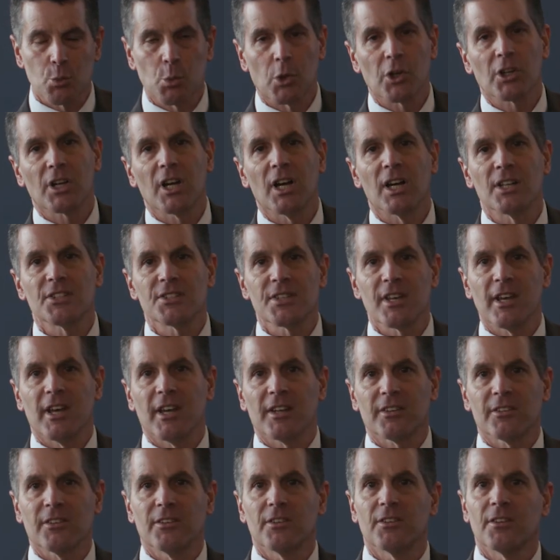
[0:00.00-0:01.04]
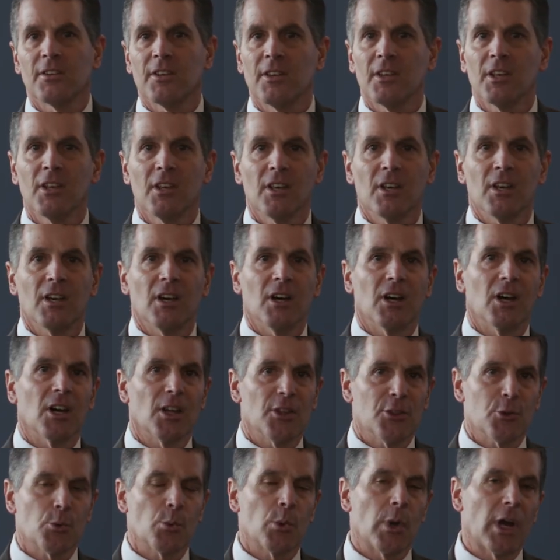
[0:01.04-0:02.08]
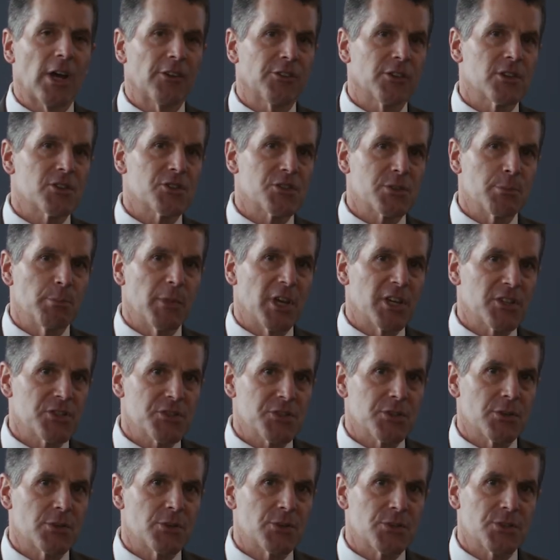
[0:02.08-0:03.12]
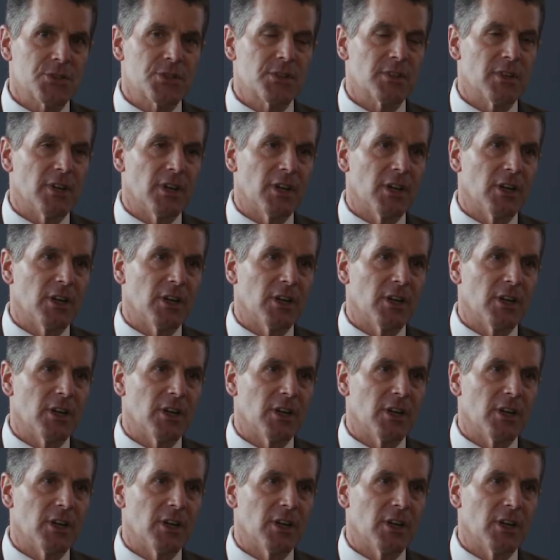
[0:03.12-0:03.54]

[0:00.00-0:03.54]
We're contacted throughout the semesters